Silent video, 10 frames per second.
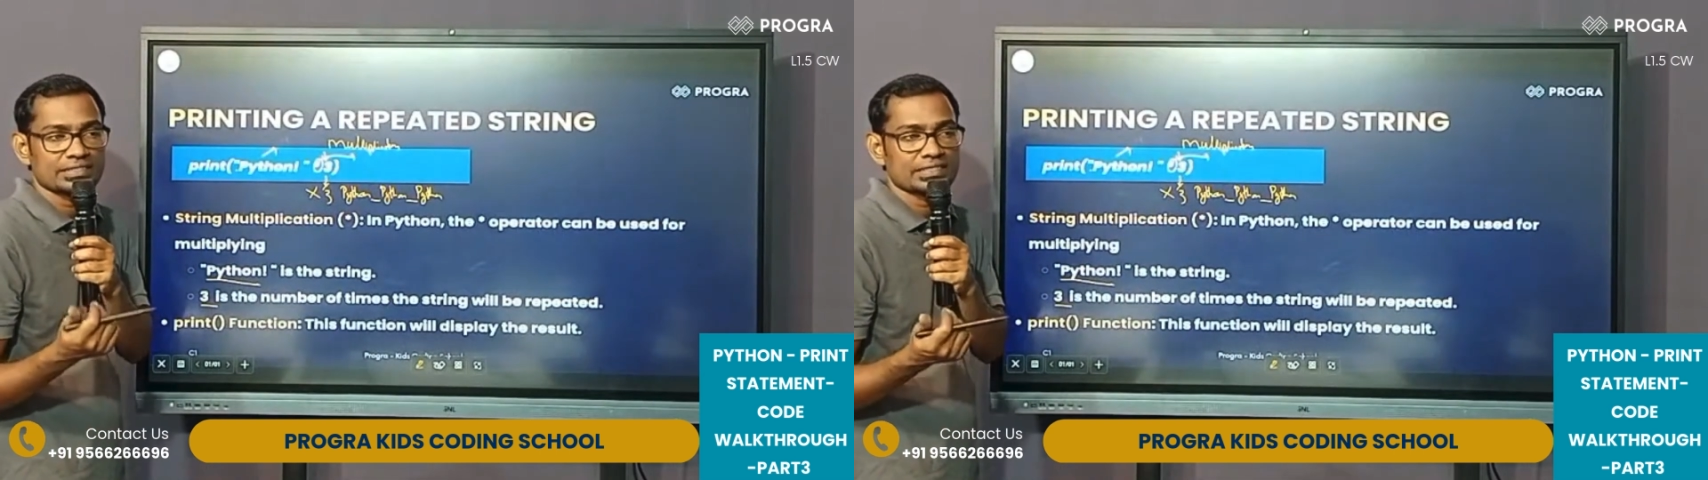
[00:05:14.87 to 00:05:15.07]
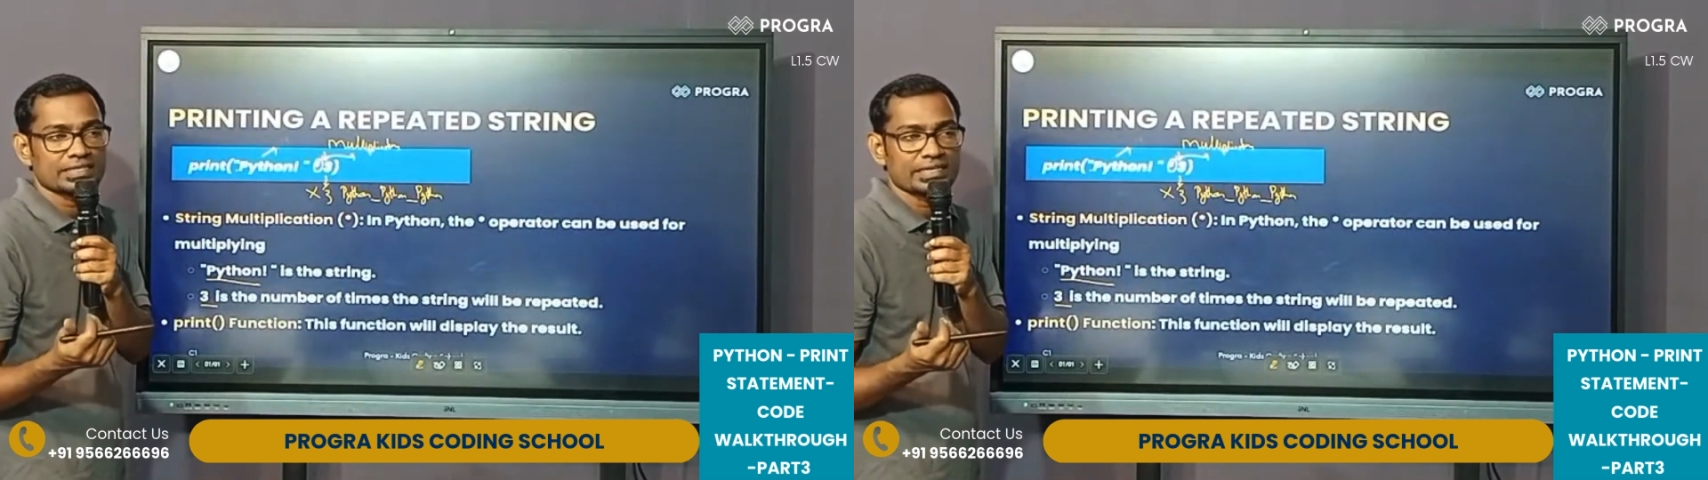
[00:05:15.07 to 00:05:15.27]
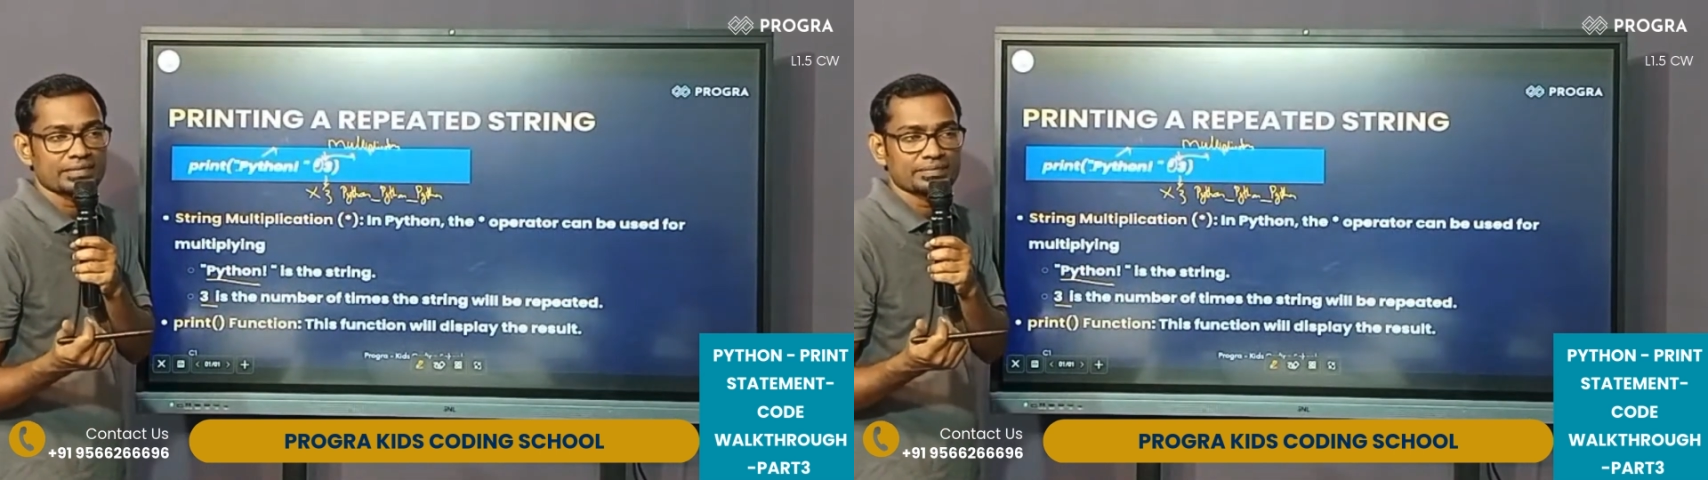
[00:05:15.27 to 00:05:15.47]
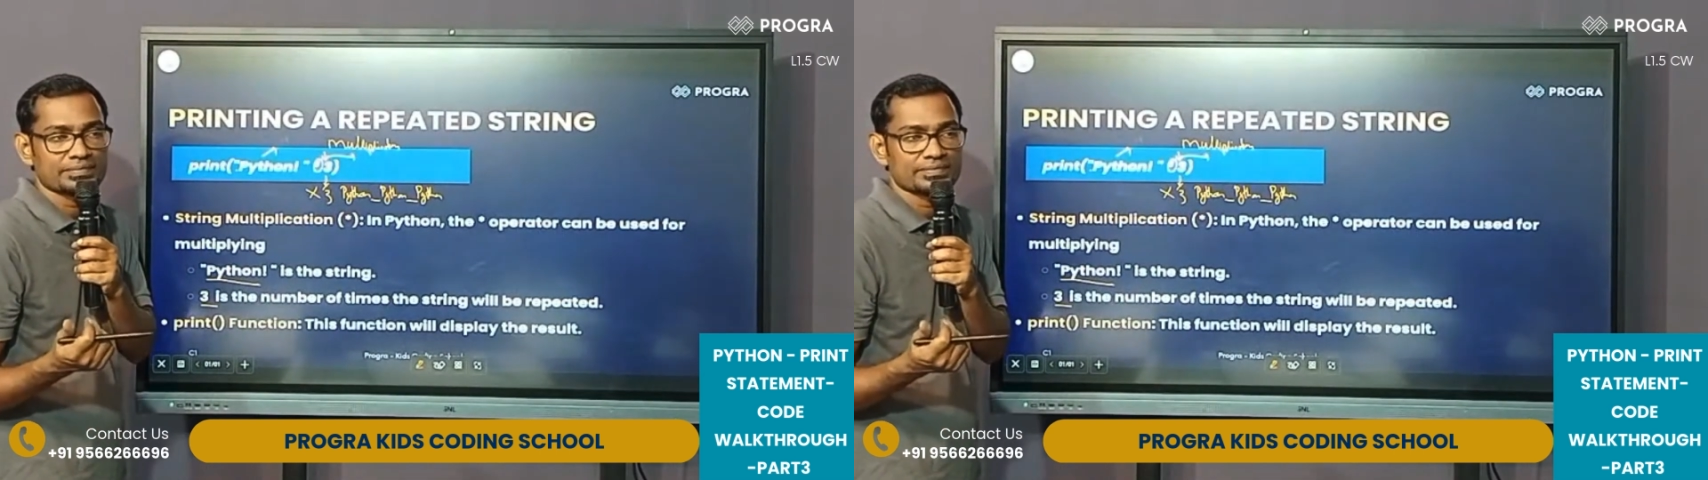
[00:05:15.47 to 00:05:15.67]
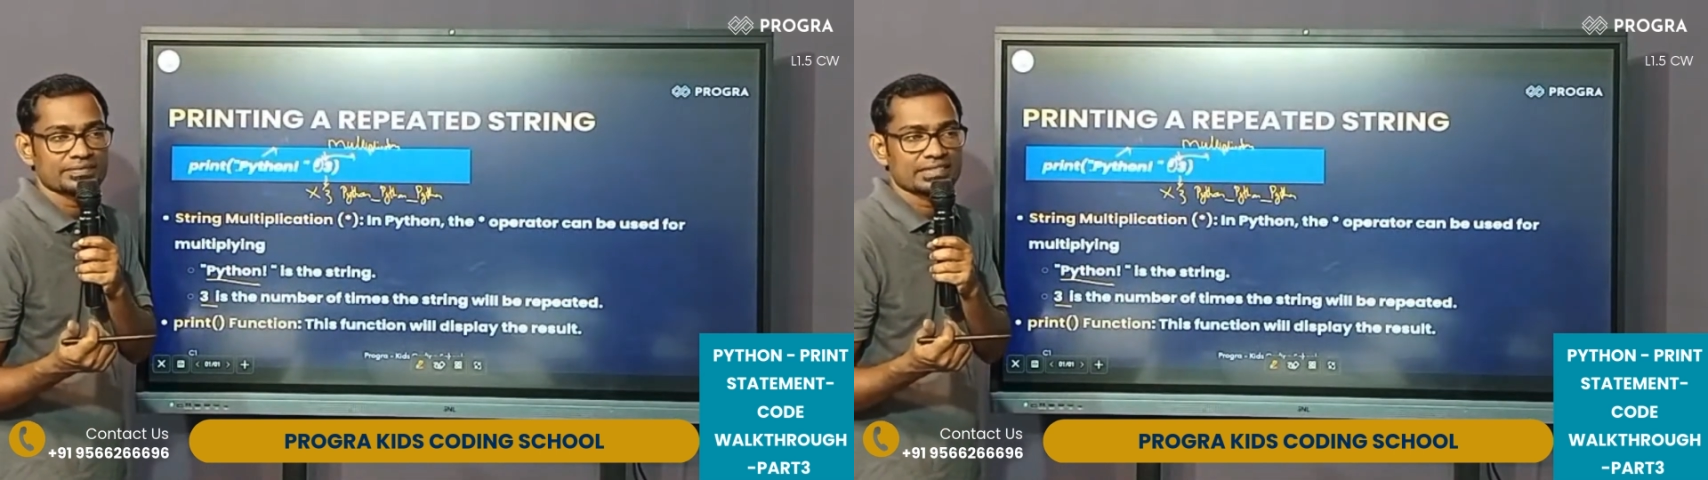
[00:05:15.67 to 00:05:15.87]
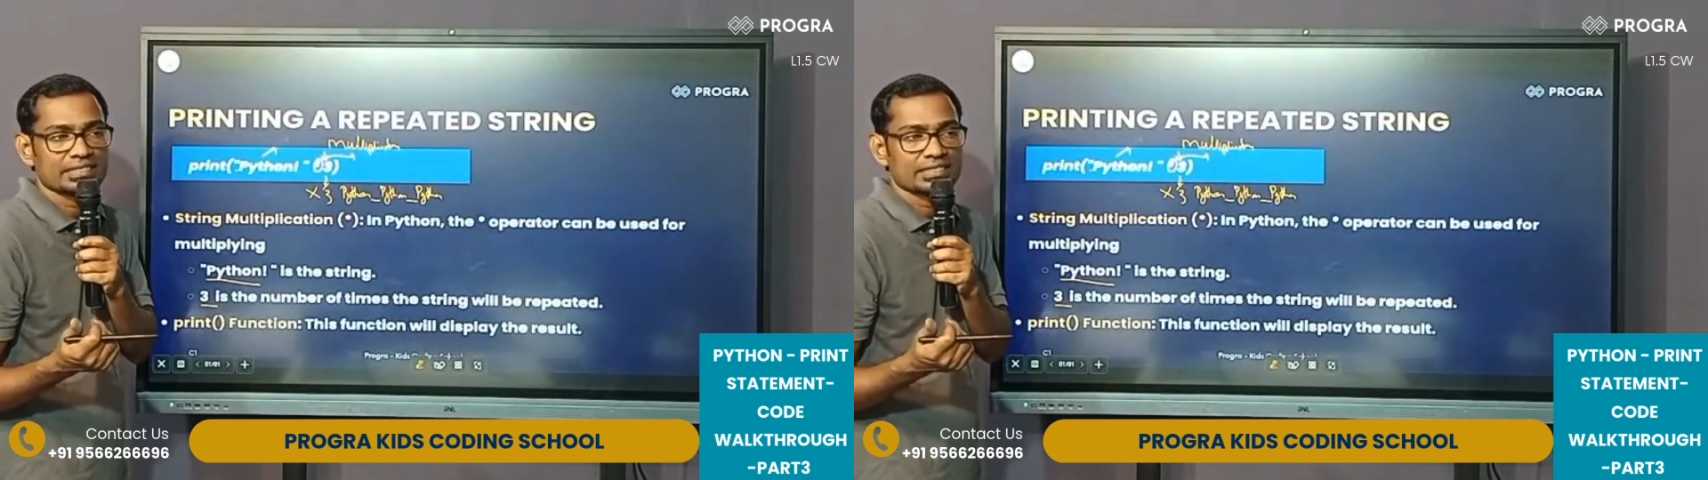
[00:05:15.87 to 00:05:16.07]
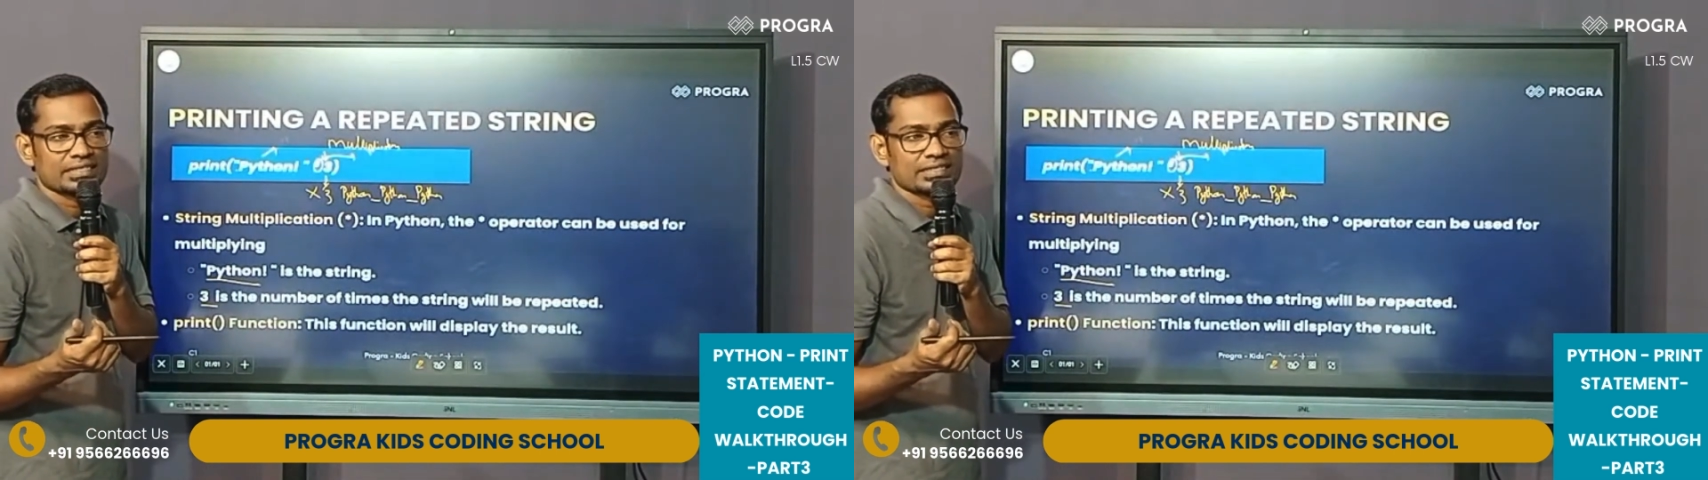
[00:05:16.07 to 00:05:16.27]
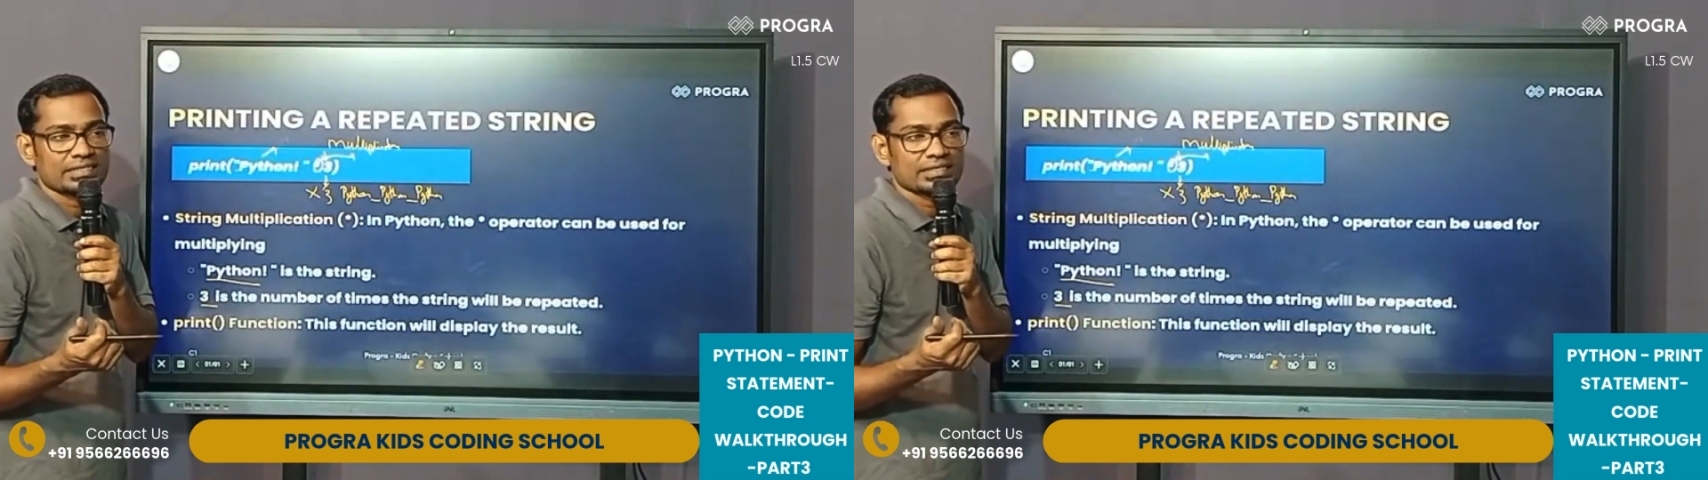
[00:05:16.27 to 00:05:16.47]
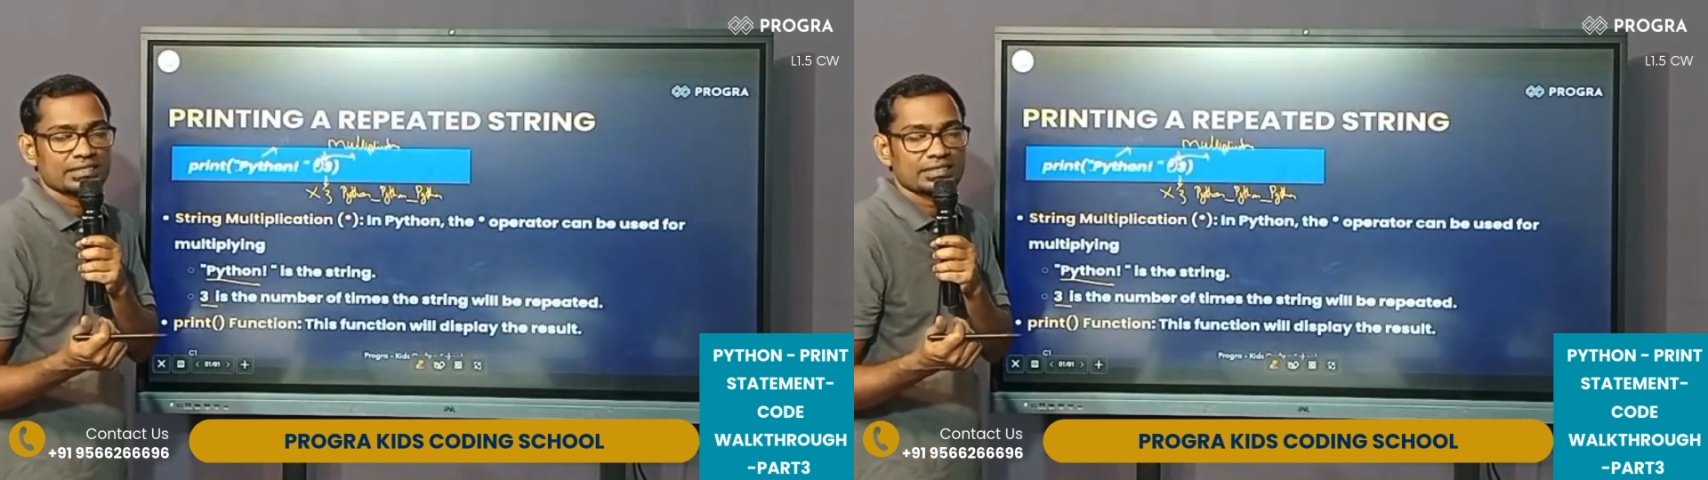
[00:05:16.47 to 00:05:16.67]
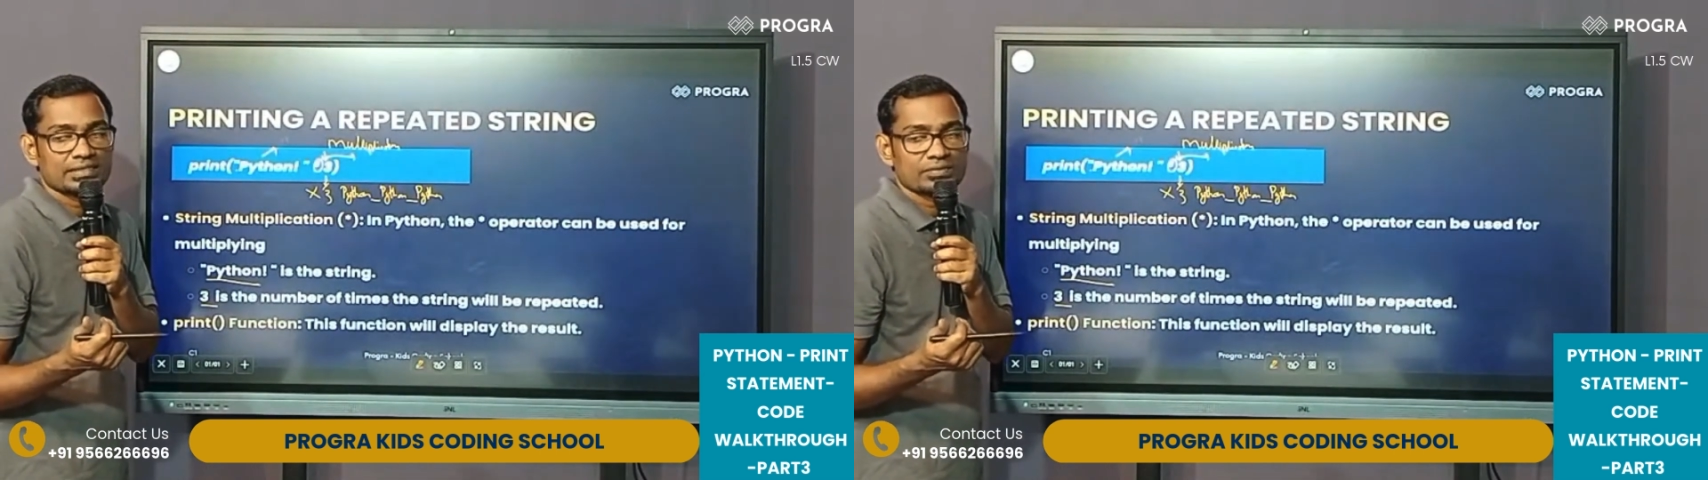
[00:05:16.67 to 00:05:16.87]
name.
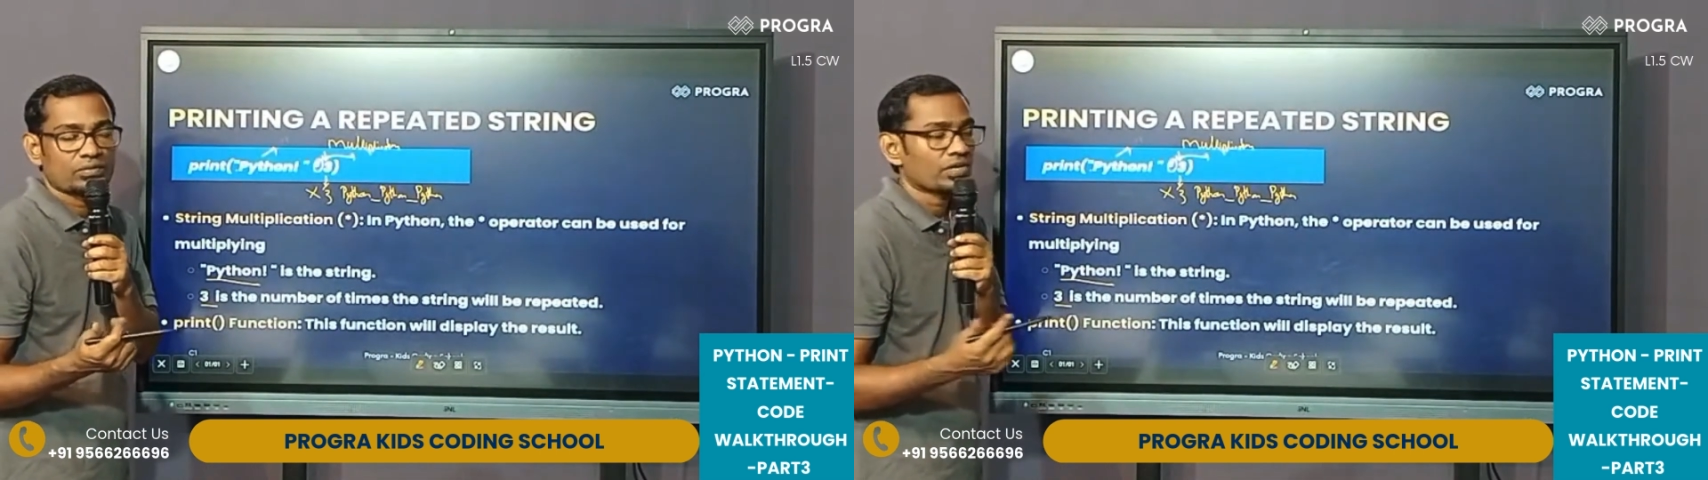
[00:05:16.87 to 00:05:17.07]
What